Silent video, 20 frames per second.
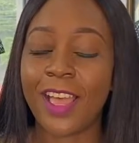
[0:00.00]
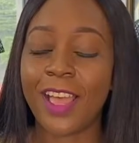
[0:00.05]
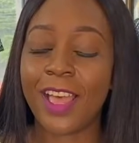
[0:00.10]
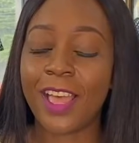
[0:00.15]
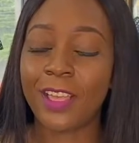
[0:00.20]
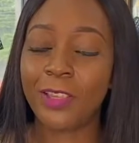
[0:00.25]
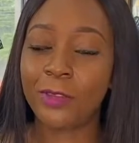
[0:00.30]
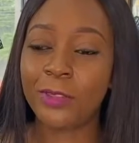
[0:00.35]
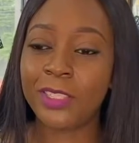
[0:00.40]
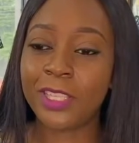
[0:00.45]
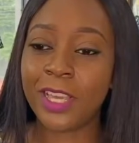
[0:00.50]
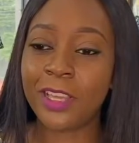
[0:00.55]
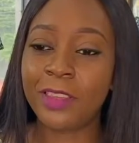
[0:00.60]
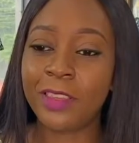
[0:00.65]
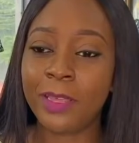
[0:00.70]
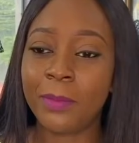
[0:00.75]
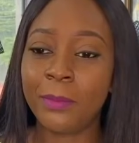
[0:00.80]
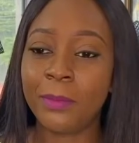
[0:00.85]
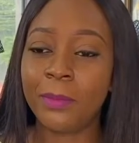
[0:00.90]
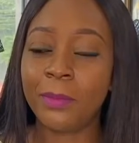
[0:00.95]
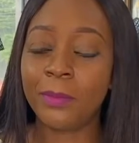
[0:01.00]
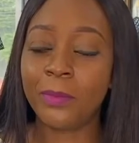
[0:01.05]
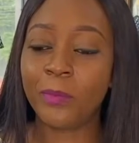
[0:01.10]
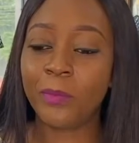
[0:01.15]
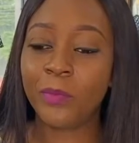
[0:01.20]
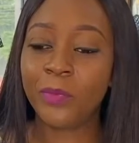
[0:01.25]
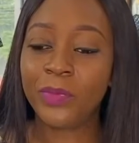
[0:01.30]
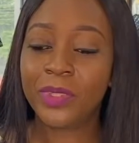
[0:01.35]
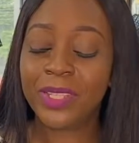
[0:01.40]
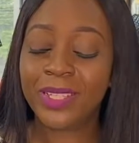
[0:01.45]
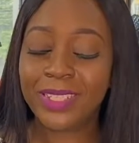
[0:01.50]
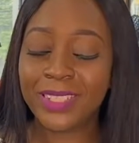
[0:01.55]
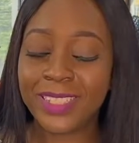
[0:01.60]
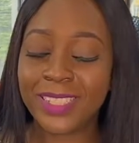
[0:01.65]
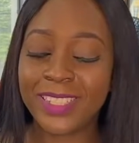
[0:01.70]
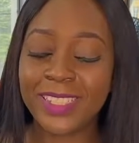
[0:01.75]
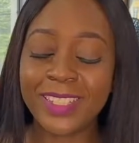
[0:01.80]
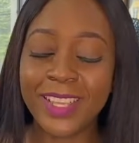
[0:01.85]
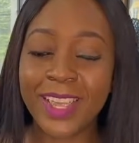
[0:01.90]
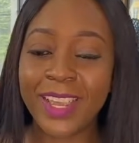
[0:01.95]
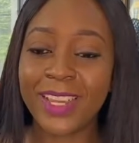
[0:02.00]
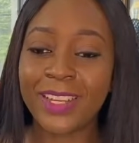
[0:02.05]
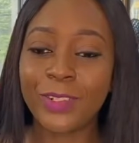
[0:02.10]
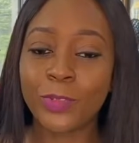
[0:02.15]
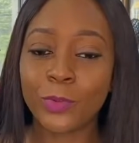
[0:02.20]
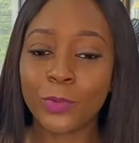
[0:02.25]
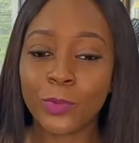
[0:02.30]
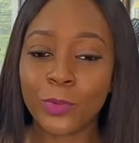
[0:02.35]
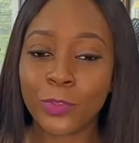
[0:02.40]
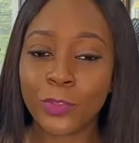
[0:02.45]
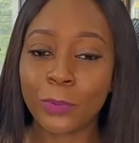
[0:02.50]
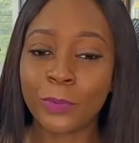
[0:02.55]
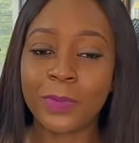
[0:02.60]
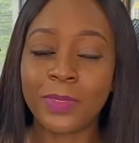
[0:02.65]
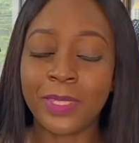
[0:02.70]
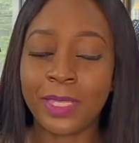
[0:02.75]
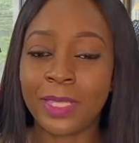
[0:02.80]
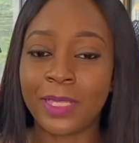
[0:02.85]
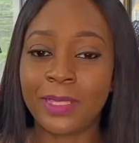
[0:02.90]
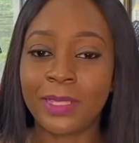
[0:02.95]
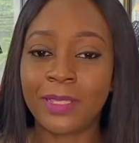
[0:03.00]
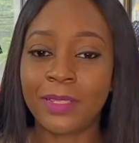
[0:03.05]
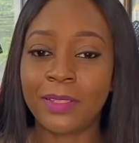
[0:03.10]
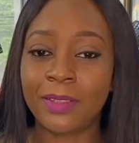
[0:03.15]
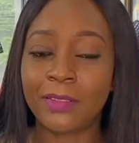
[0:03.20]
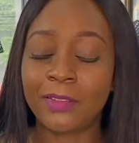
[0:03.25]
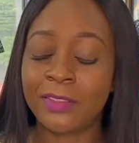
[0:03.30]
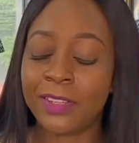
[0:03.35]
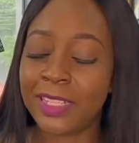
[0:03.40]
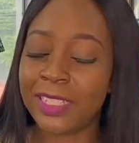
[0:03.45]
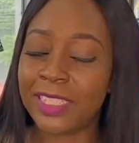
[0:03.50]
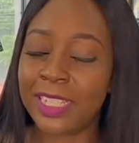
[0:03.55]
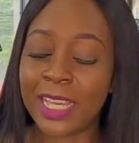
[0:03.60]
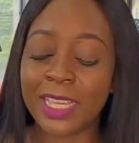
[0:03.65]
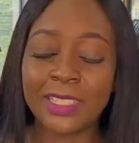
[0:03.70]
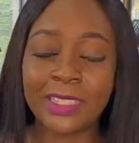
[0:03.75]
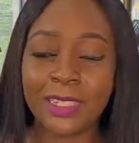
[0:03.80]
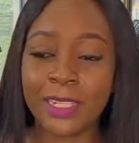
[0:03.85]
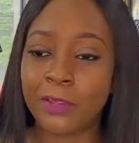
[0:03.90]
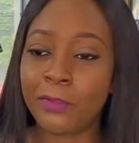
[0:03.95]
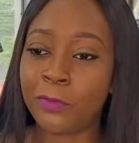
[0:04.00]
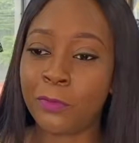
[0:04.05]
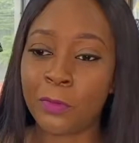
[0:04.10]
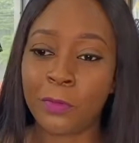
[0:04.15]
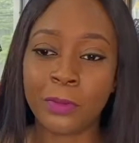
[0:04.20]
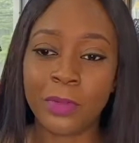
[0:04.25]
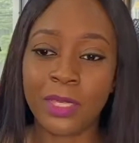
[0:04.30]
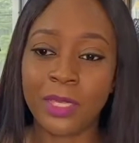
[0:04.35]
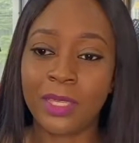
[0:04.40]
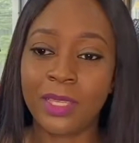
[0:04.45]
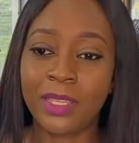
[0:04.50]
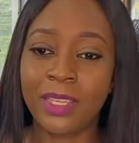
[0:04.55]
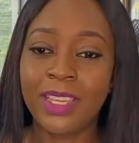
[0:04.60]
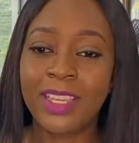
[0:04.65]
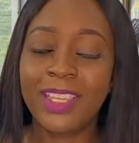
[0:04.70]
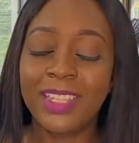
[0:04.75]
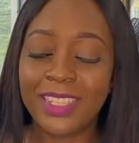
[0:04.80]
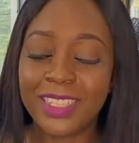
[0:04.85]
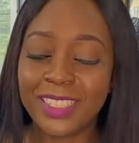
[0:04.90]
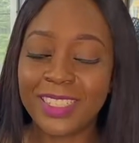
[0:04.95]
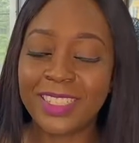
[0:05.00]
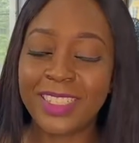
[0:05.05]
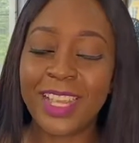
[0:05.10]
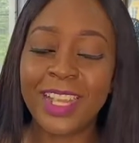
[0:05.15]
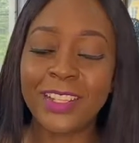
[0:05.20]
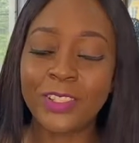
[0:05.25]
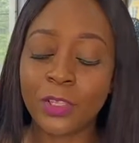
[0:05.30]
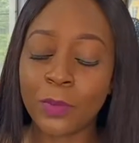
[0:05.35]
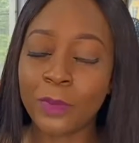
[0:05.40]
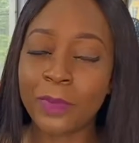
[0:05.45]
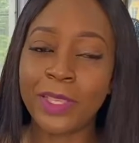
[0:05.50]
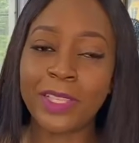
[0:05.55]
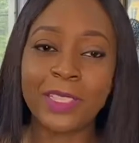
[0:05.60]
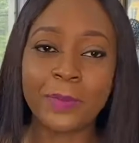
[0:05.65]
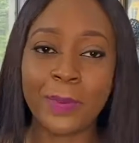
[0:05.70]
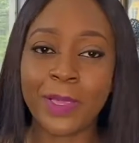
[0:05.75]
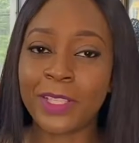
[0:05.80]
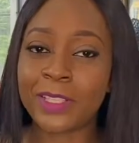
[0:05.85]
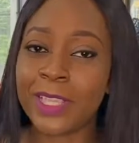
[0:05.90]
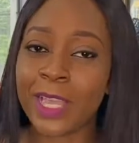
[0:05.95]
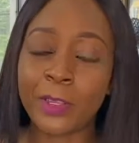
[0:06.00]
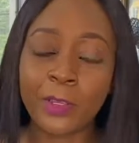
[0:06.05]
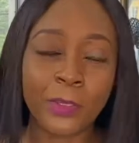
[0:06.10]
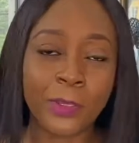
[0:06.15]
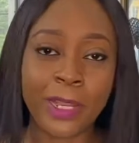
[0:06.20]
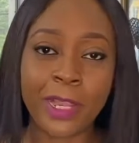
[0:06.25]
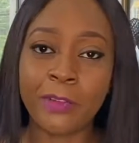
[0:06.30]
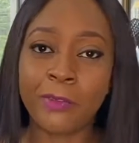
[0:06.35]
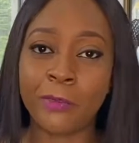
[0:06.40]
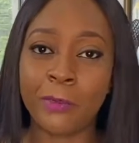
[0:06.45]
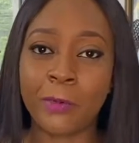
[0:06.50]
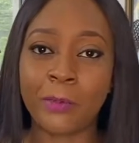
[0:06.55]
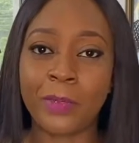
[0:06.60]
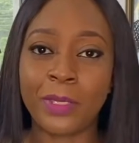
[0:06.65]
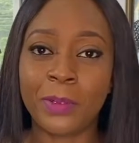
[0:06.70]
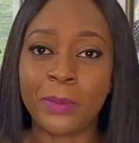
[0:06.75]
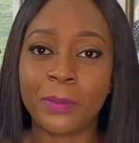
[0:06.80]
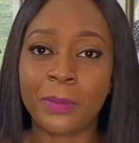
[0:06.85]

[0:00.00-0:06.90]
and you tell them design something fantastic for me, design something spectacular for me.